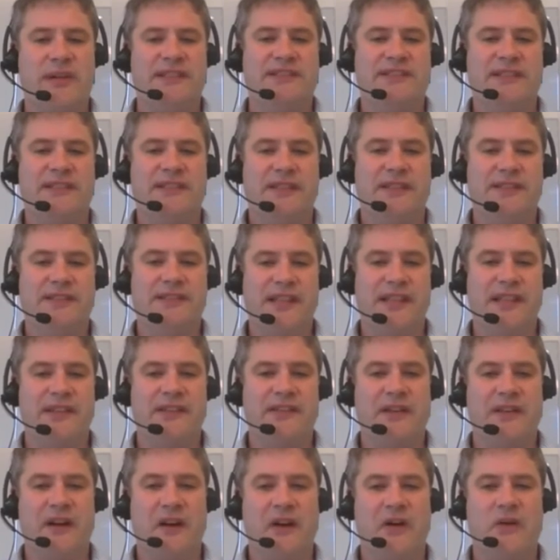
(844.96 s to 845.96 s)
the business
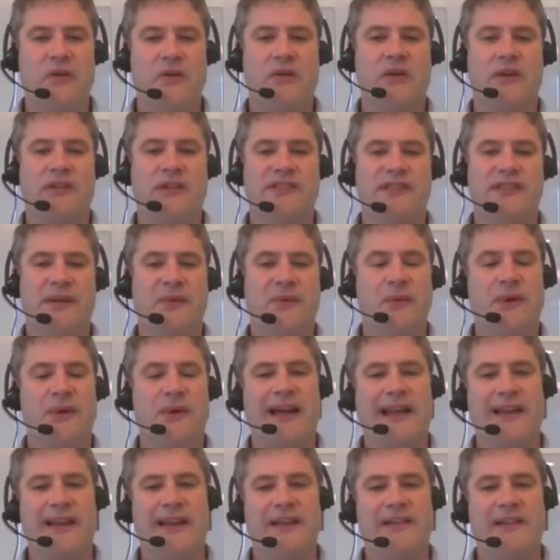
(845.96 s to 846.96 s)
into the whole concept of
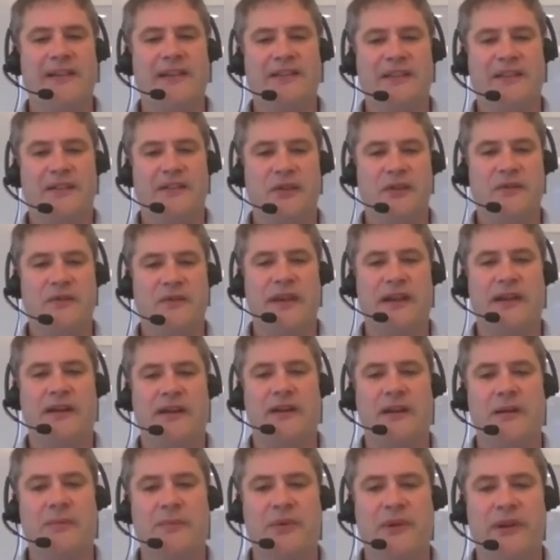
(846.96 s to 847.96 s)
what analytics can do for their
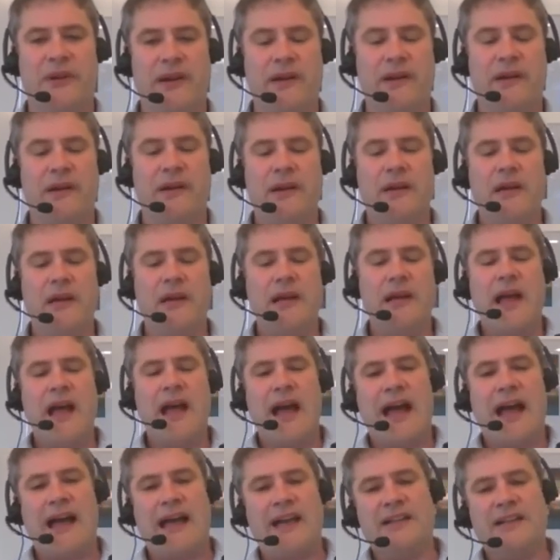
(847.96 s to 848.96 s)
company.
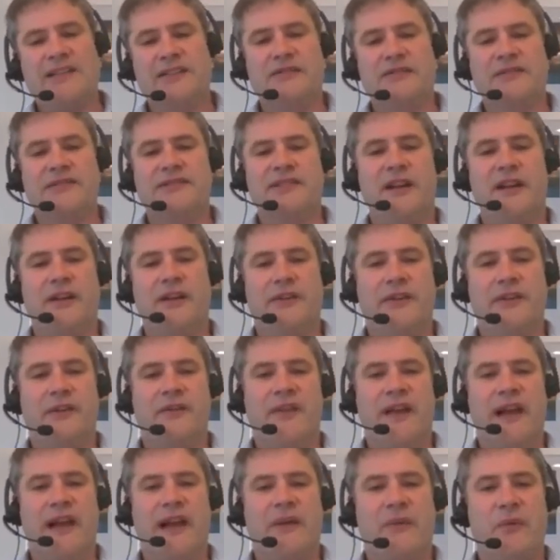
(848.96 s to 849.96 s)
And as a result
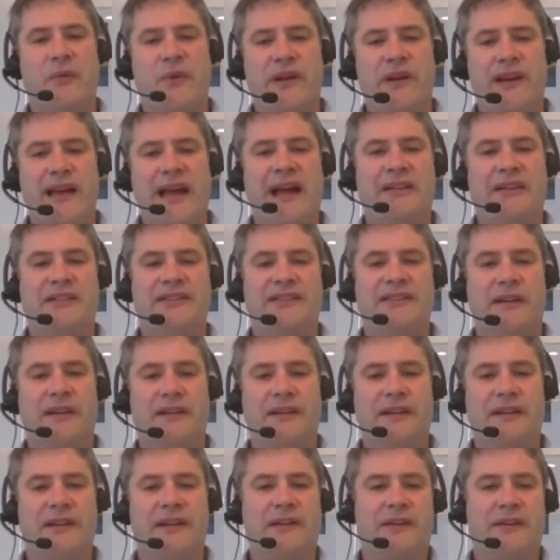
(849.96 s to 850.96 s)
of that, we're now
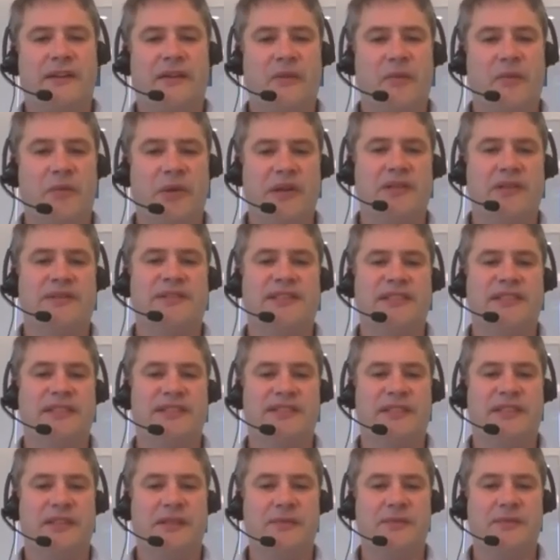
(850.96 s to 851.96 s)
starting to build
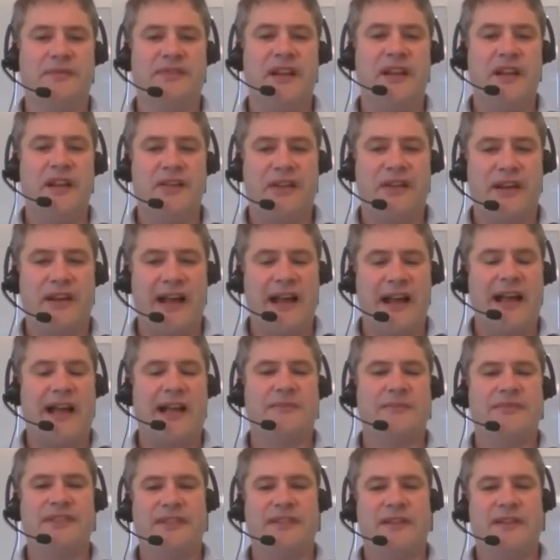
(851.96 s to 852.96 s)
systems that are
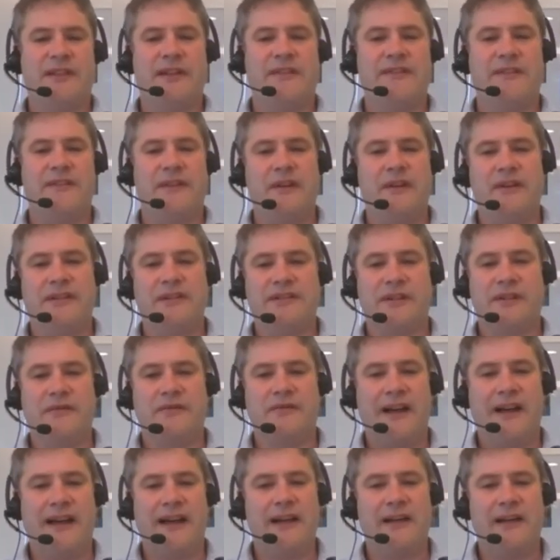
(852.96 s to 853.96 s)
absolutely focused
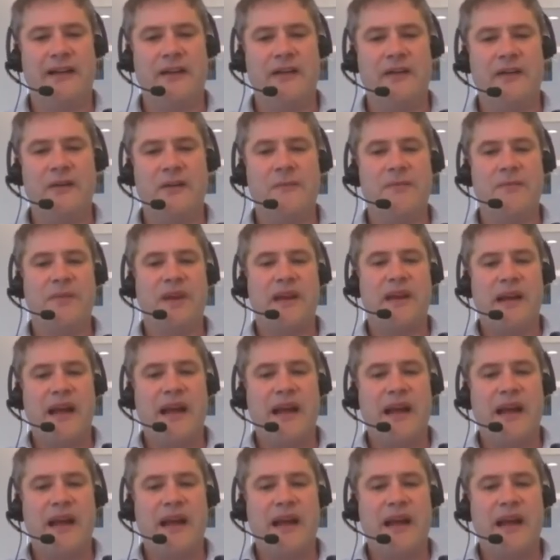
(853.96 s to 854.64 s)
on value